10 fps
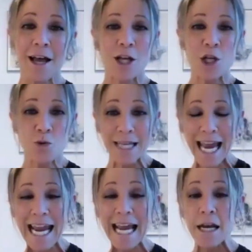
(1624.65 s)
You
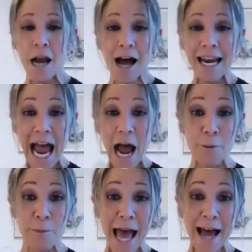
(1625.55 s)
cannot
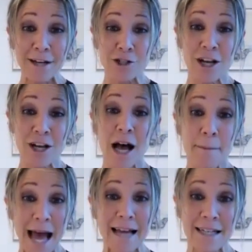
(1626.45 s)
outpatch a
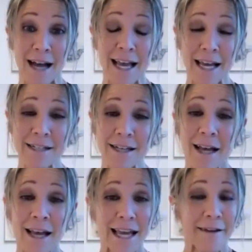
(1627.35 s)
bad diet.
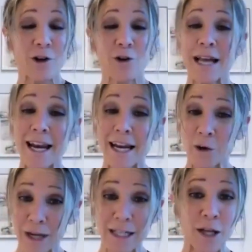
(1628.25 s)
If you're
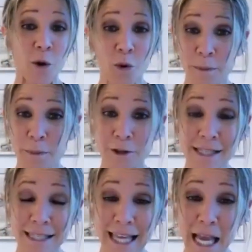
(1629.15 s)
getting really horrible
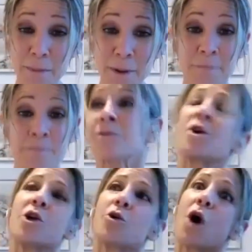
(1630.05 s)
sleep,
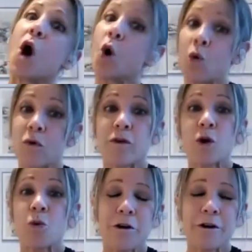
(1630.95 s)
you're
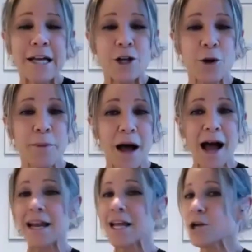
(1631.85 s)
overworking your
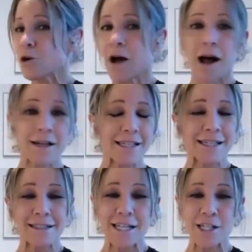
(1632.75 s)
body, you're
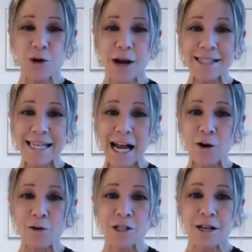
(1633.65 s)
constantly stressed
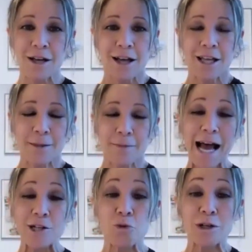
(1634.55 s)
out, the
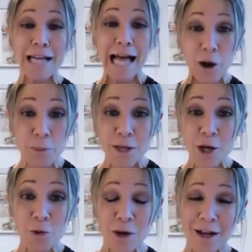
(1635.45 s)
patch will help
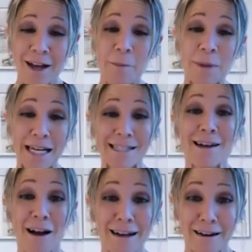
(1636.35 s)
you, but it's
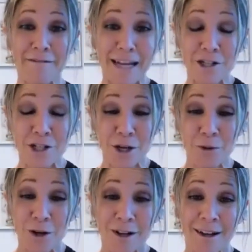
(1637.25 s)
not going to fix
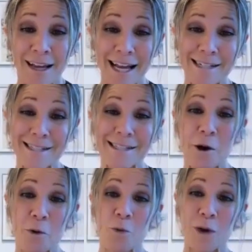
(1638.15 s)
you. And
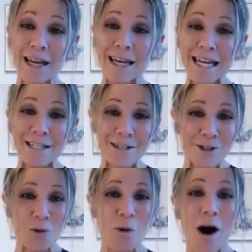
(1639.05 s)
so we need to
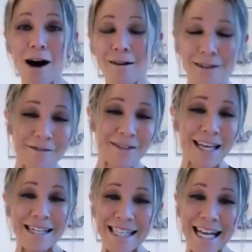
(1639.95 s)
do all of
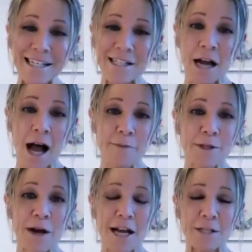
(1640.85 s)
these things to
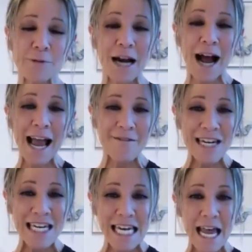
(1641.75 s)
optimize, but I have
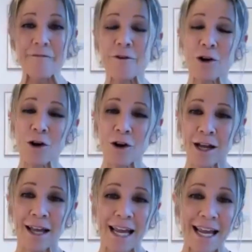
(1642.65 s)
never
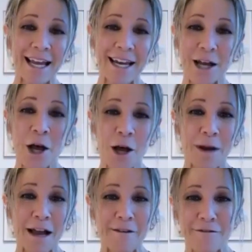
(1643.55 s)
in
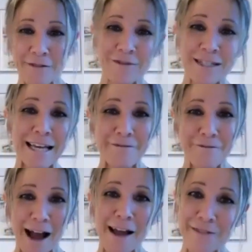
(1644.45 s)
my
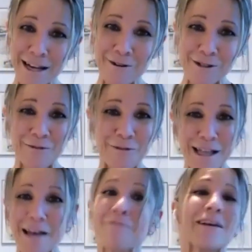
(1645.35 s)
55 years of
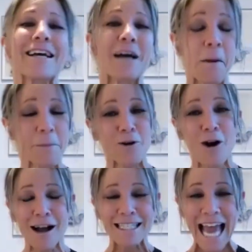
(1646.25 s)
living come
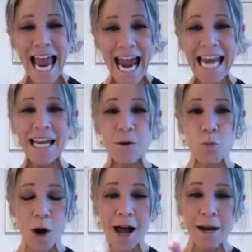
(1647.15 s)
across any
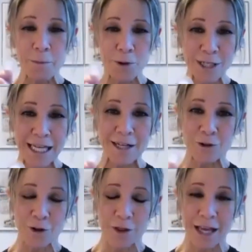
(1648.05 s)
one
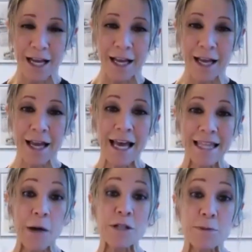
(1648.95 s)
particular thing
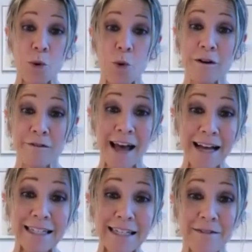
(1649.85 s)
that was more
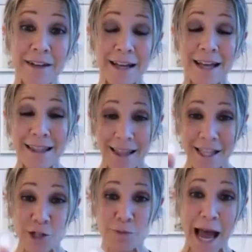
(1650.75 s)
effective than
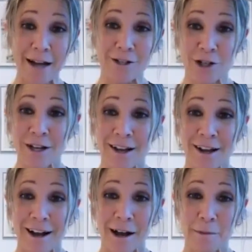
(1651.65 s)
this patch.
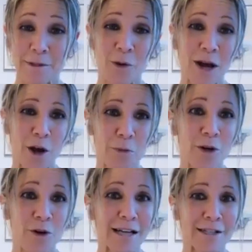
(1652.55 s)
So I hope
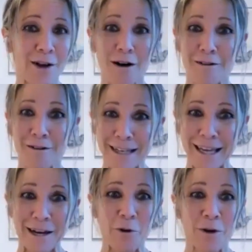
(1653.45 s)
you guys all,
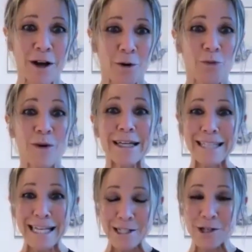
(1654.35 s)

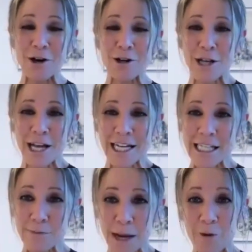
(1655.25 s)
really start to
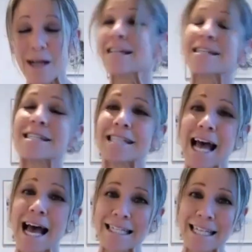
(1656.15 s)
experience
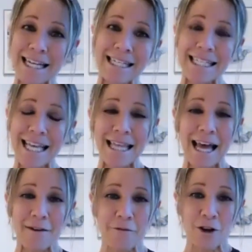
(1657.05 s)
that and see
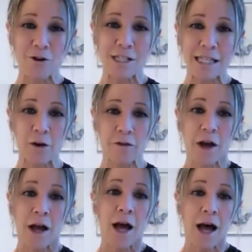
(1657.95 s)
that for yourself.